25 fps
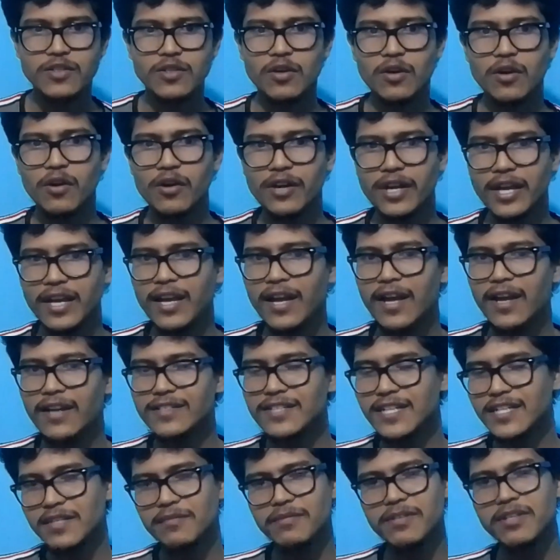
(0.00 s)
So okay,
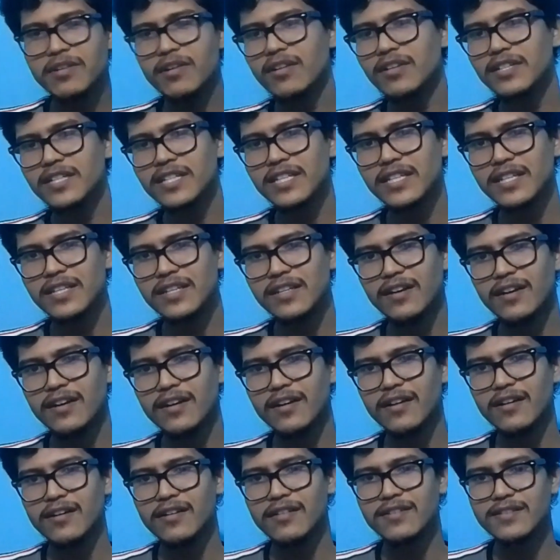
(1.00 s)
ChatGPT
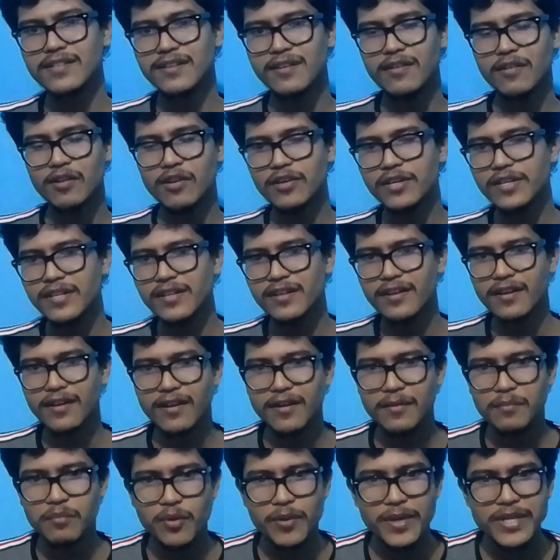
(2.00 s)
already
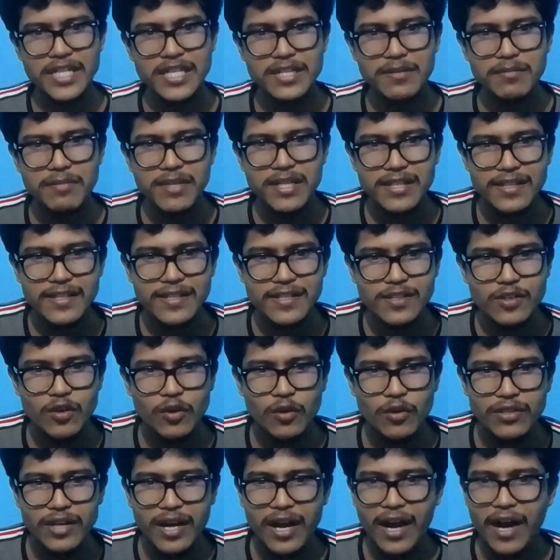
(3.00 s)
provided me this
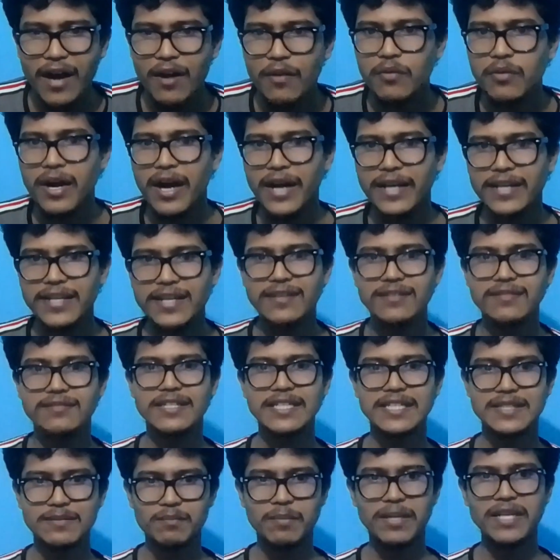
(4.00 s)
code how I
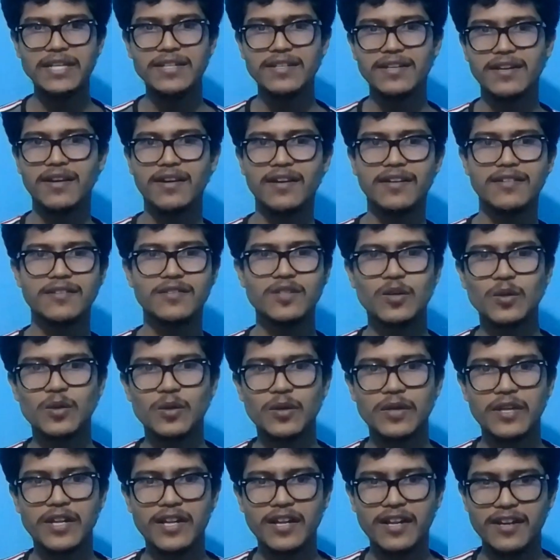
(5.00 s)
can split.
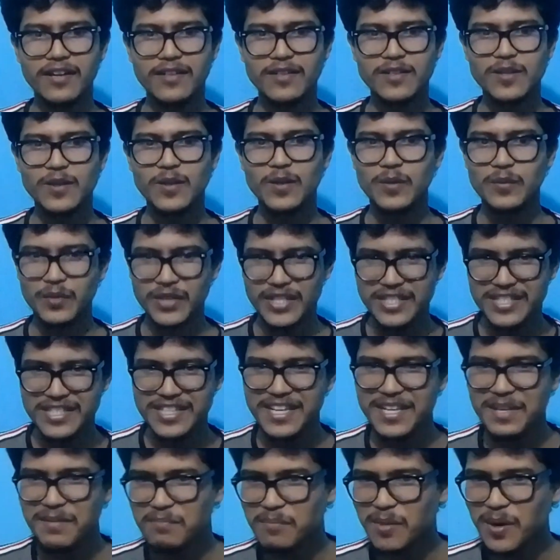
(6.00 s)
So this is
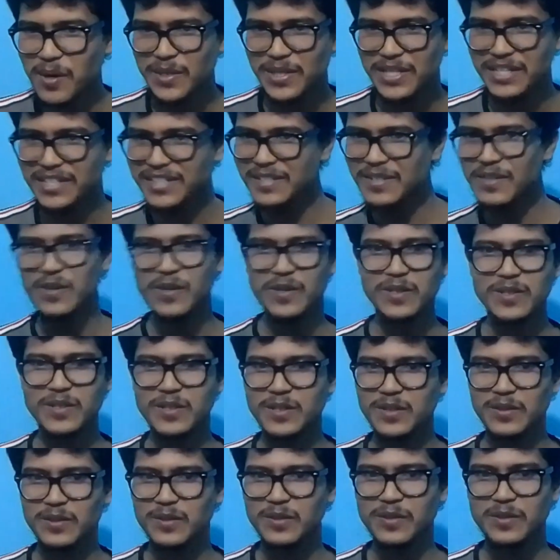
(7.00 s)
the important
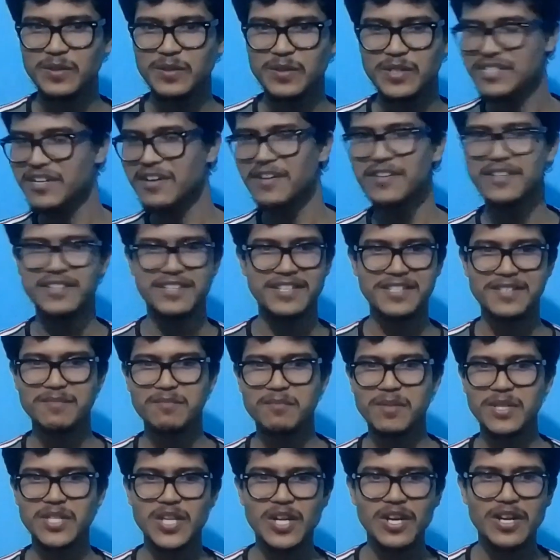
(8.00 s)
code to start this
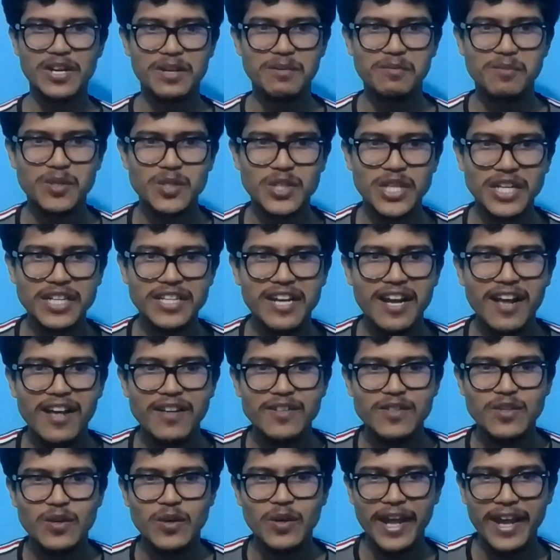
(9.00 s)
machine learning project.
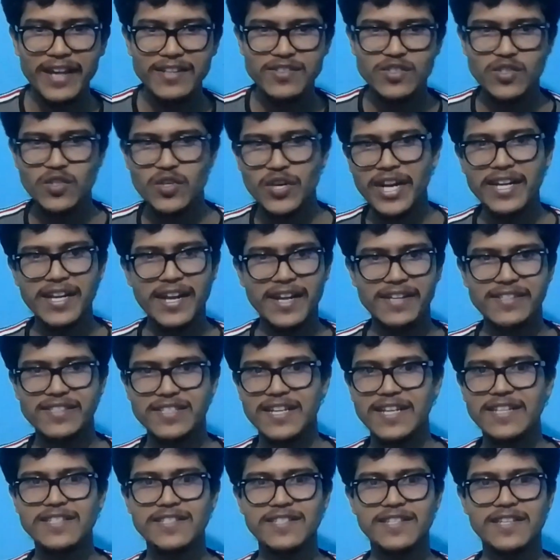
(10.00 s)
So xtrain,
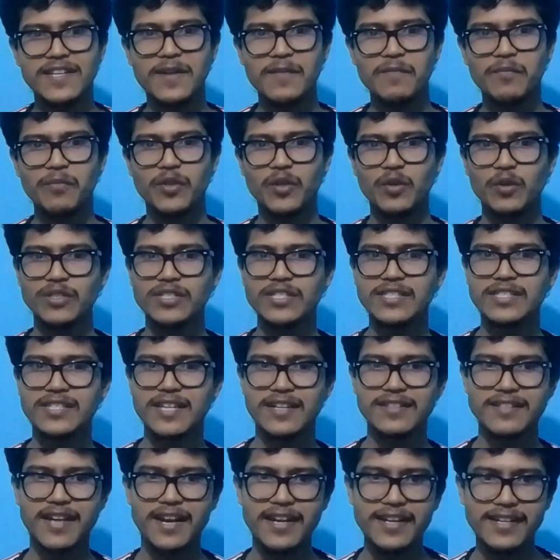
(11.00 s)
xtest, which is
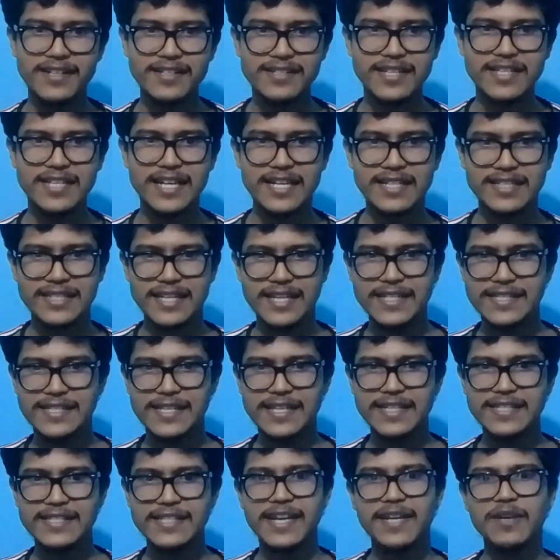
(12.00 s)
a training set and test
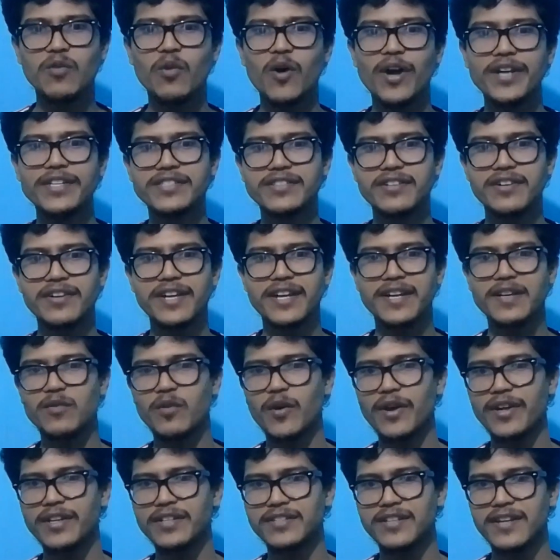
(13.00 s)
set, and ytrain and
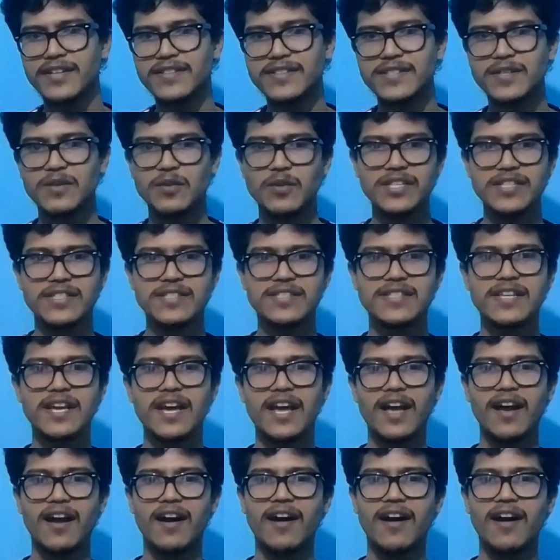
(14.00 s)
ytest, which is